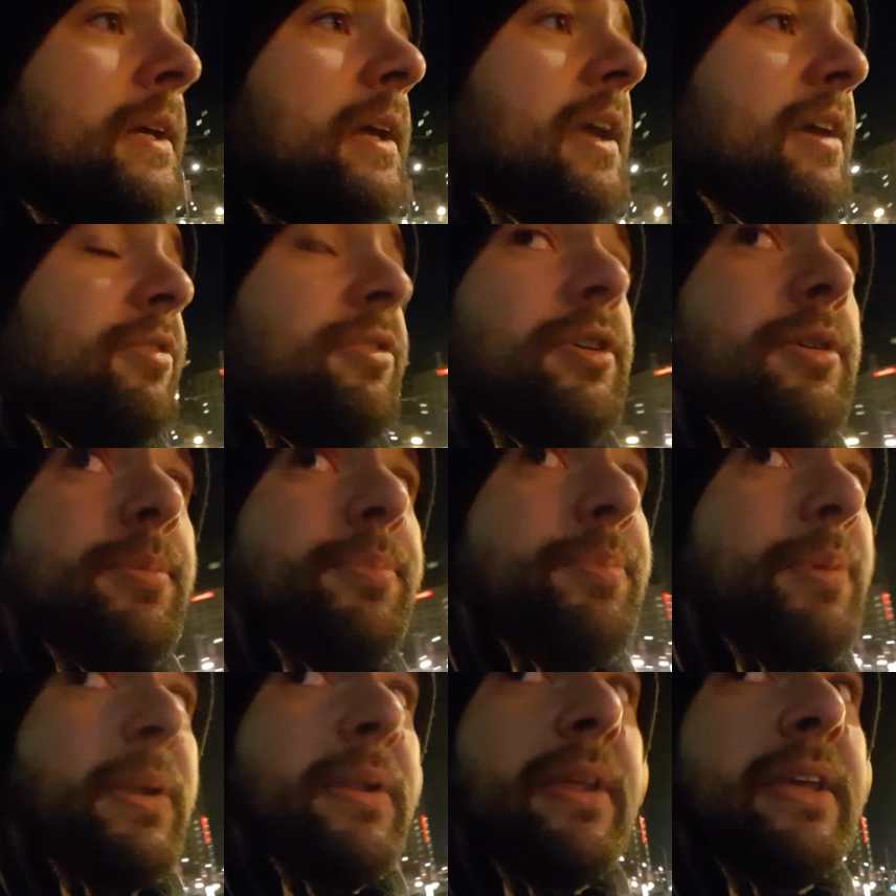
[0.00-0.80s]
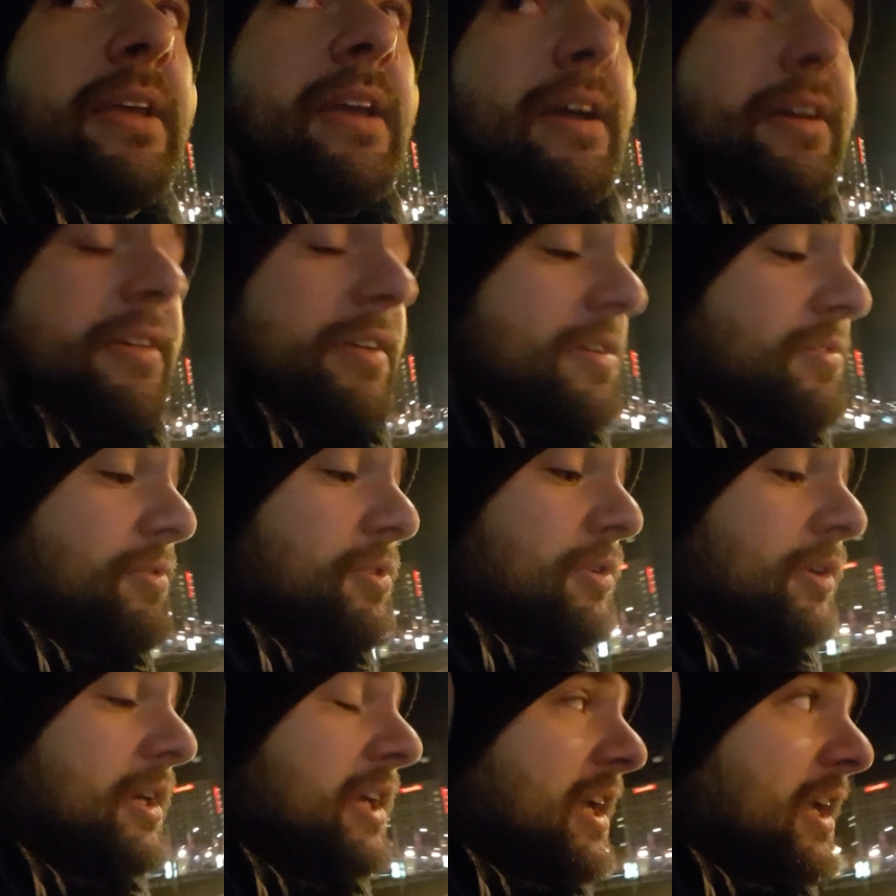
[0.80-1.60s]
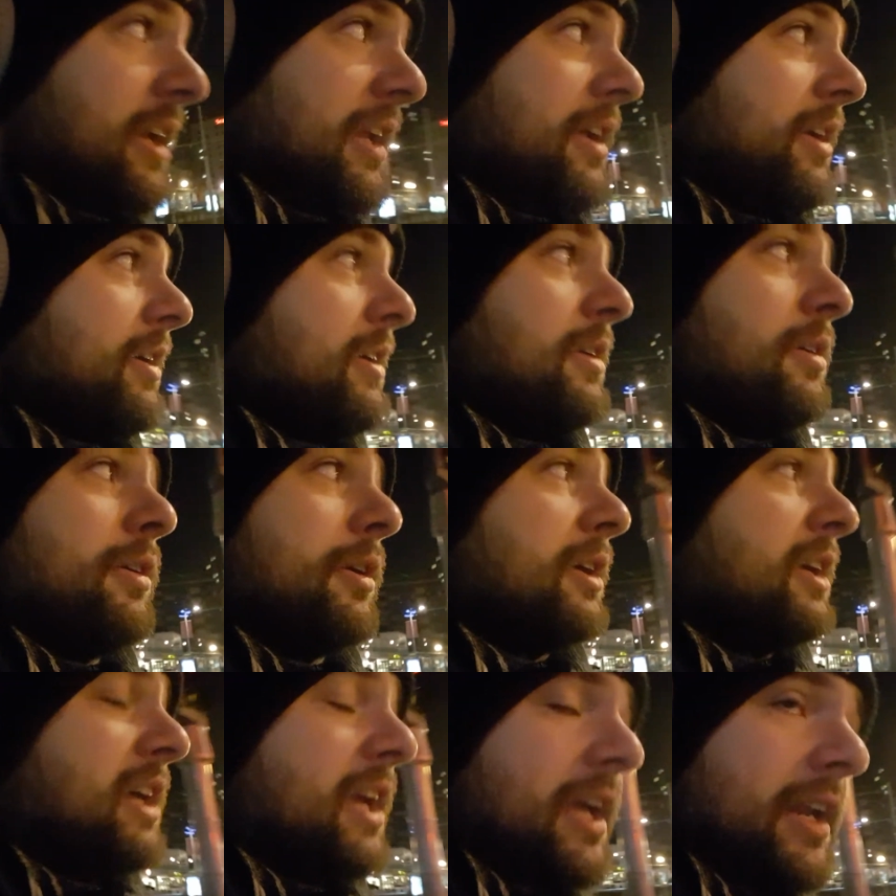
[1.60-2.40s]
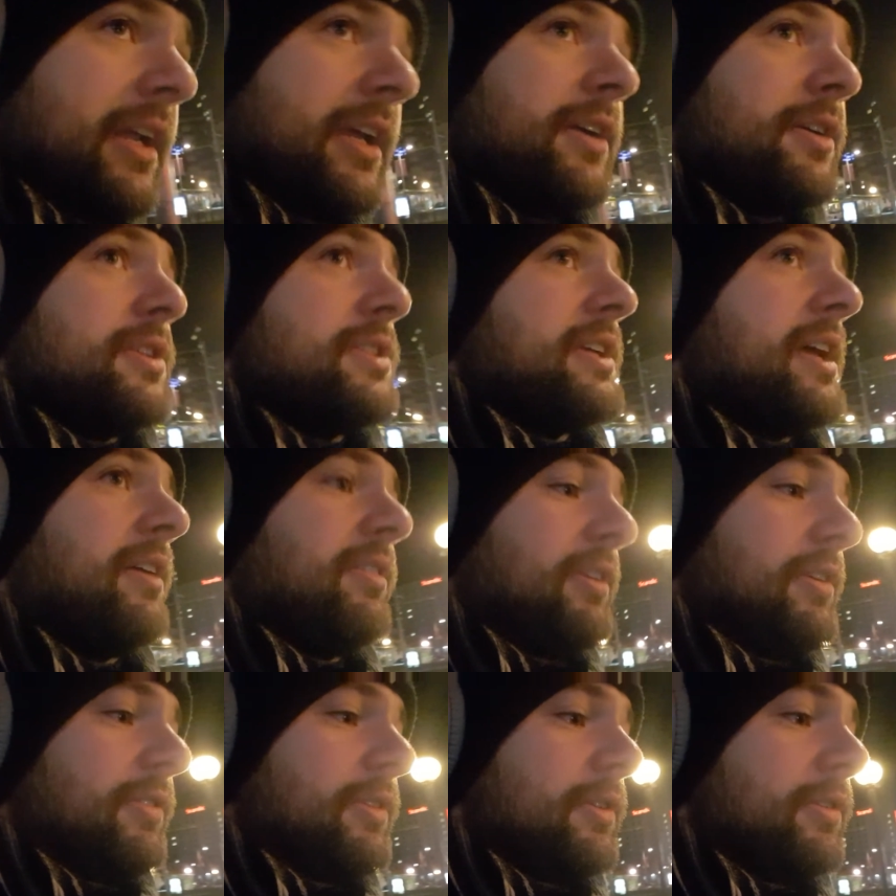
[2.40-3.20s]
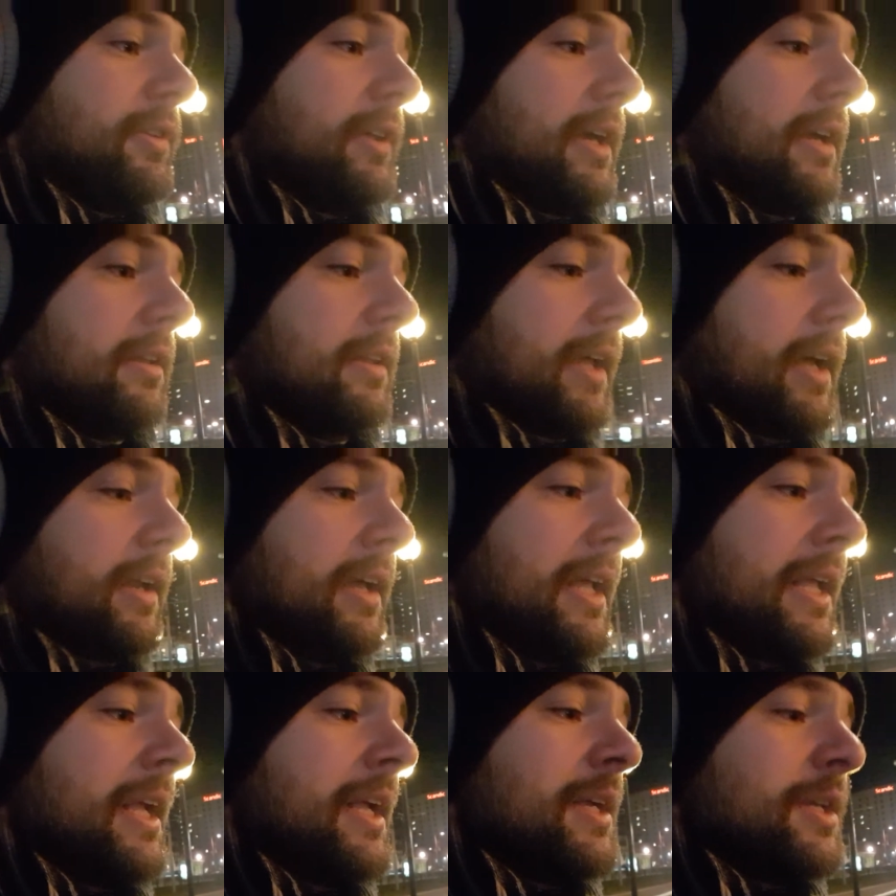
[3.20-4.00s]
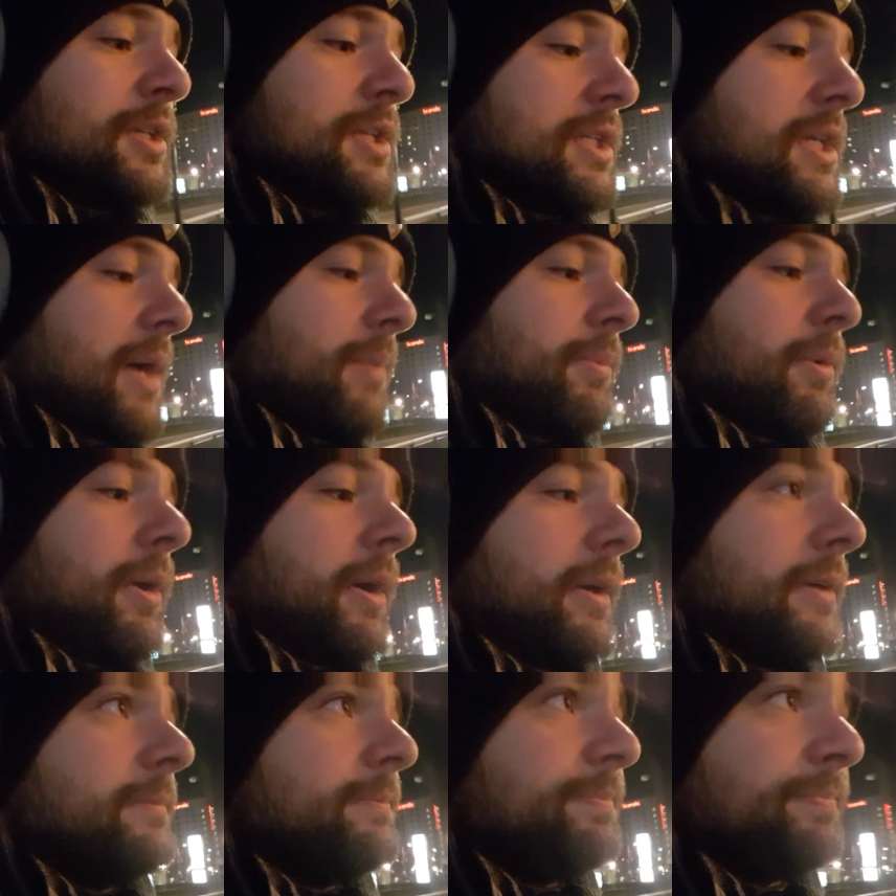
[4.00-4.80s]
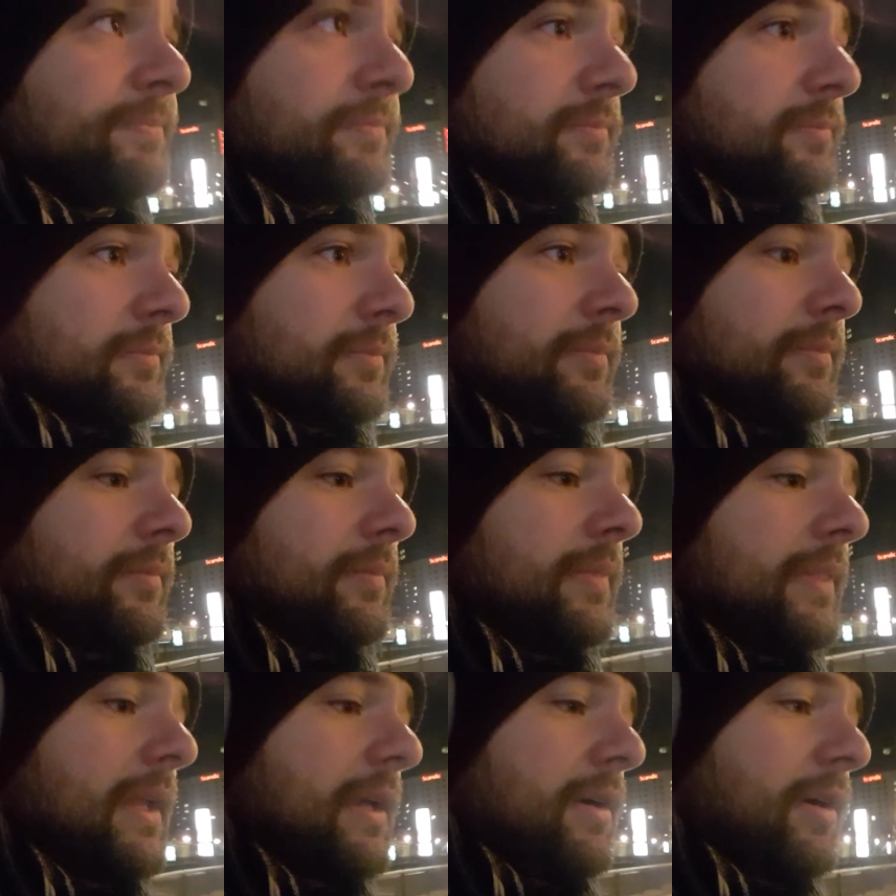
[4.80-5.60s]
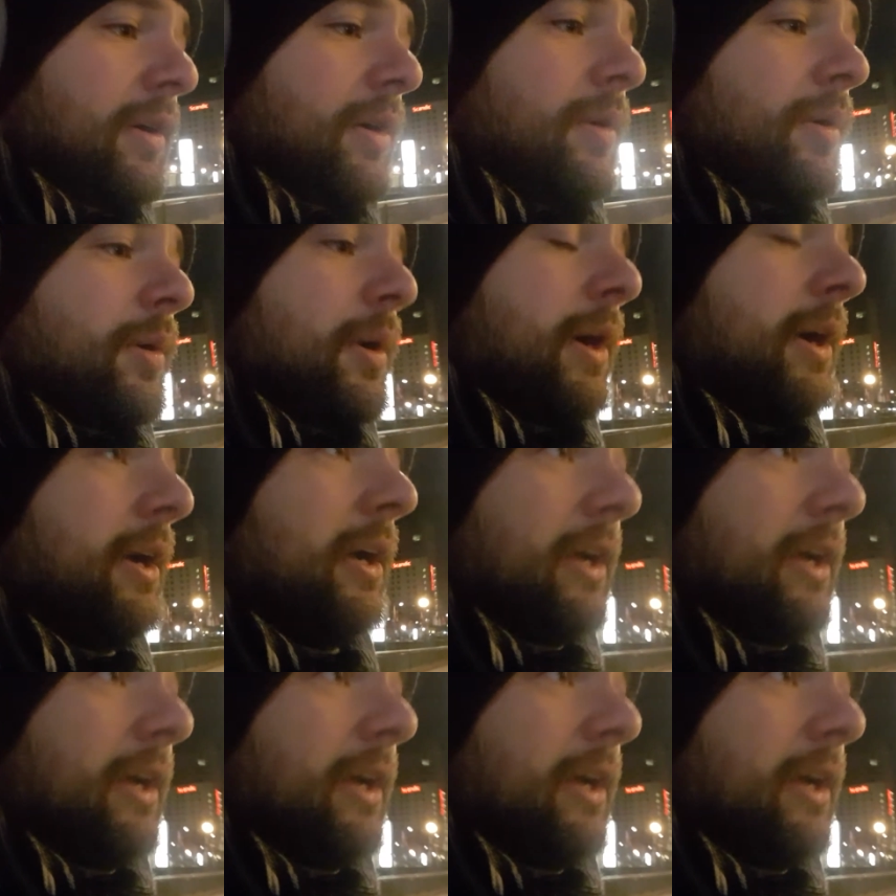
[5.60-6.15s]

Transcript: If you're kidding yourself if you think that someone who